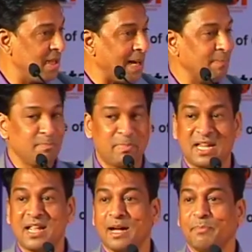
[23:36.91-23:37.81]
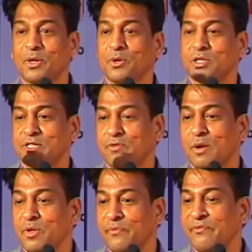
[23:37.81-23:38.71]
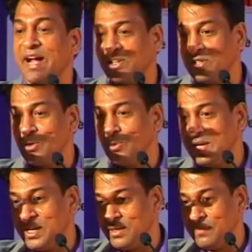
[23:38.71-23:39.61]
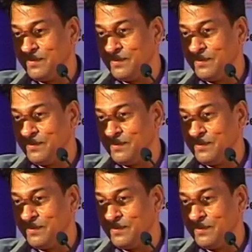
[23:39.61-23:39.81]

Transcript: I'm picking up the goods from your factory only.